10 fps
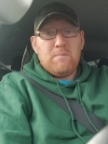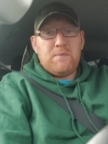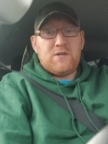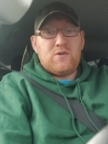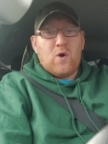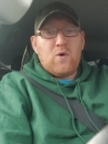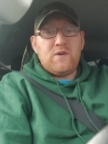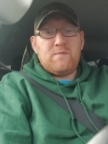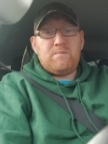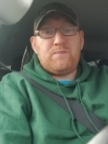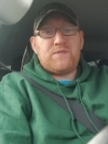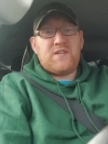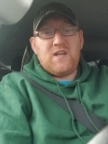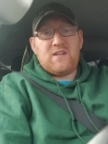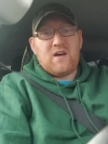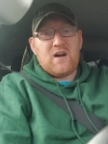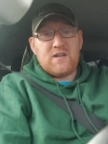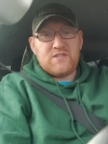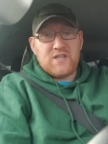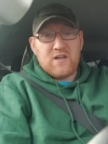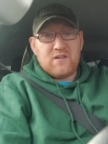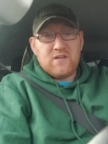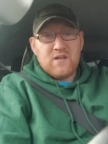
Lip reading: But don't take the hard sell.